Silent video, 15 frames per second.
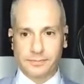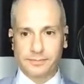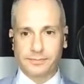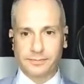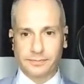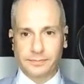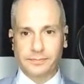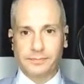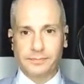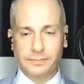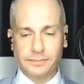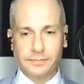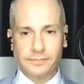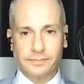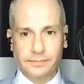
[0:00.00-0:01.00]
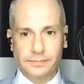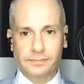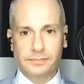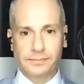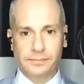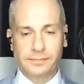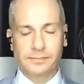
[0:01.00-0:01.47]

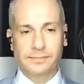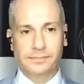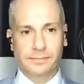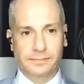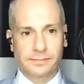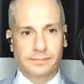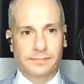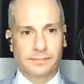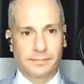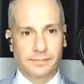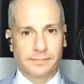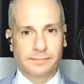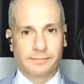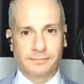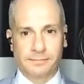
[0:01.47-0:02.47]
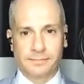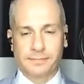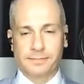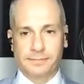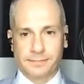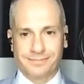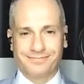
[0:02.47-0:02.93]

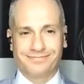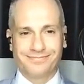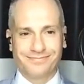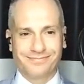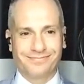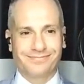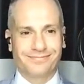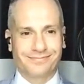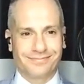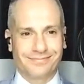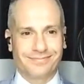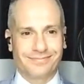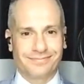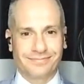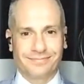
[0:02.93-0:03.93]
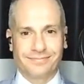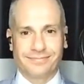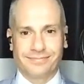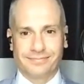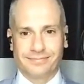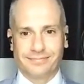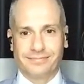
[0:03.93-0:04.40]

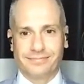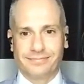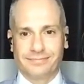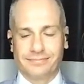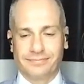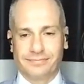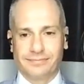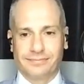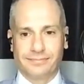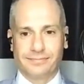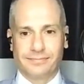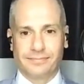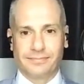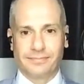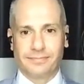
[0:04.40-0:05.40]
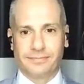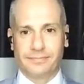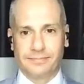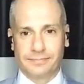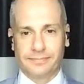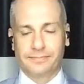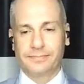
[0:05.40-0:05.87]

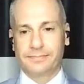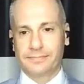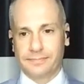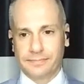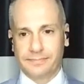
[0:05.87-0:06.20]
(silent)